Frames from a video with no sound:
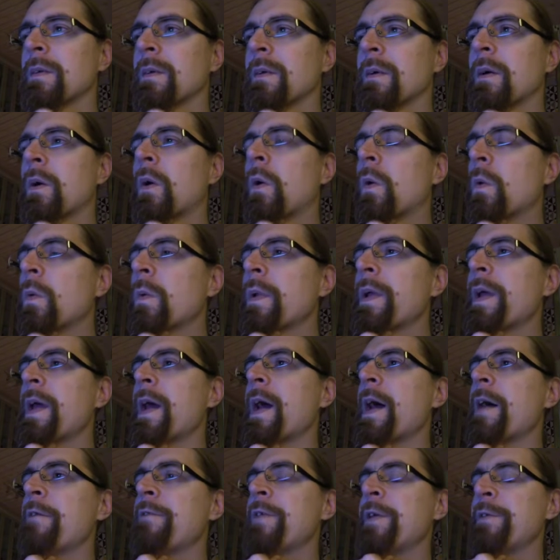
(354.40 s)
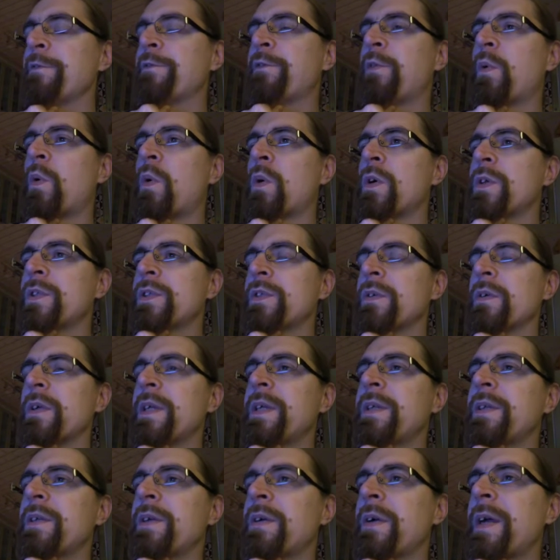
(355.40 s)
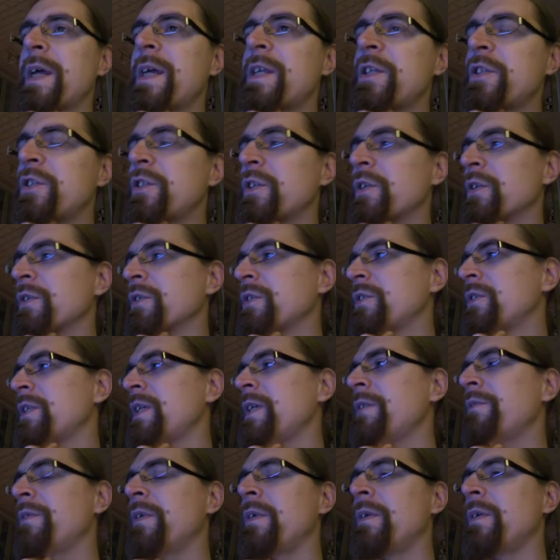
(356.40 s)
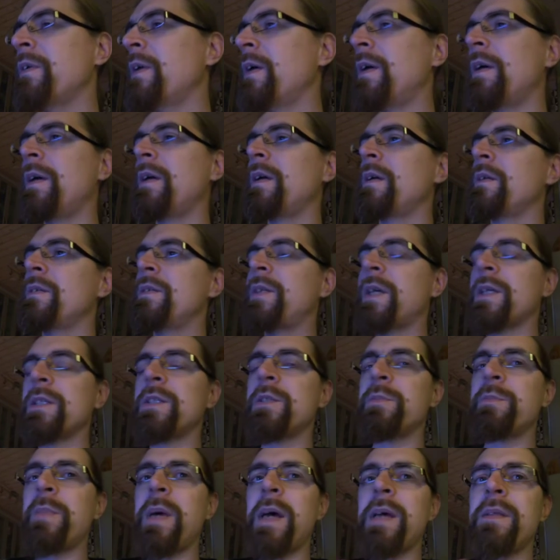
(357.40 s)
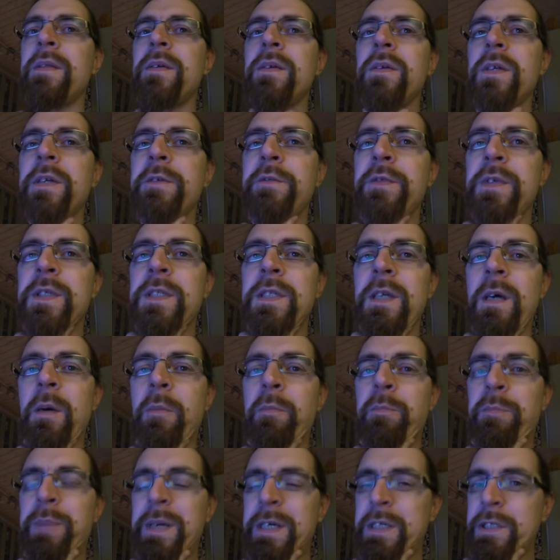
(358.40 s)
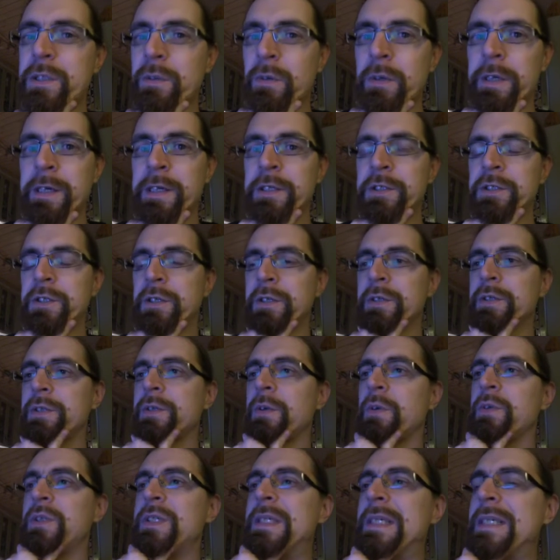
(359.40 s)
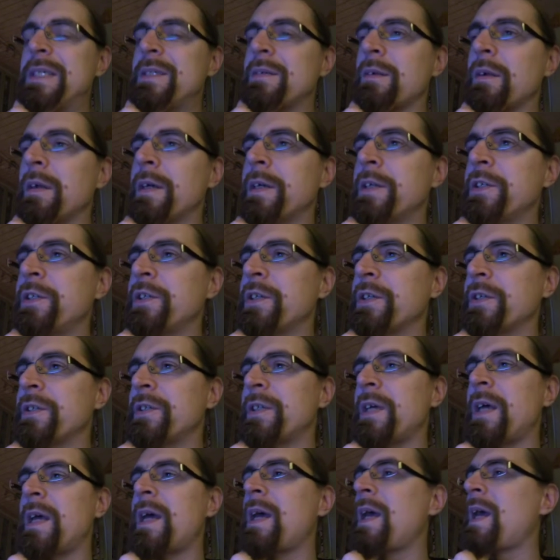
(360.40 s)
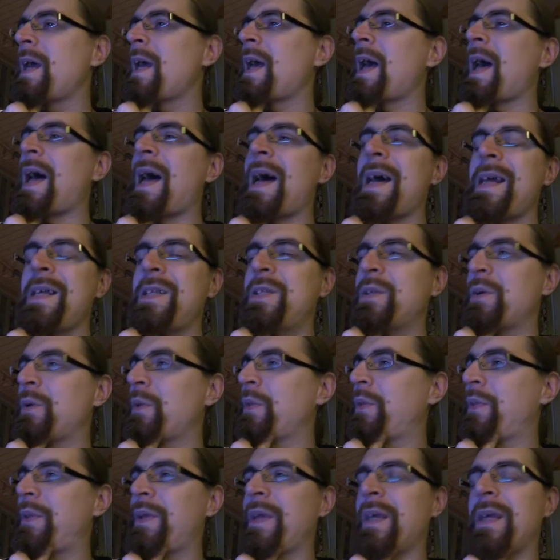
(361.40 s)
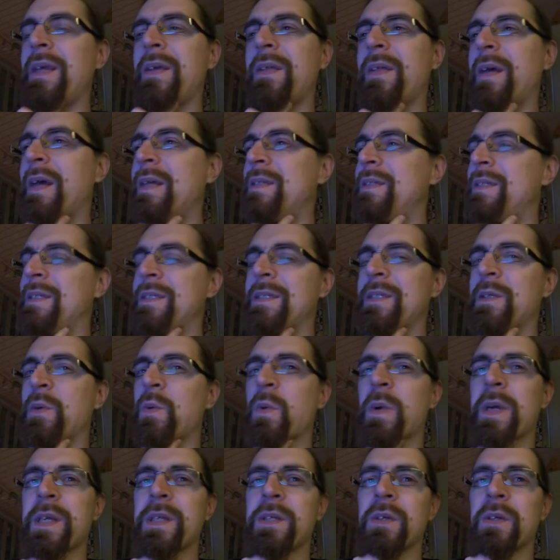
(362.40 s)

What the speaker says: only having 4 cylinder engines, even doesn't matter if it's a petrol engines or diesel engines, I don't think that is the way to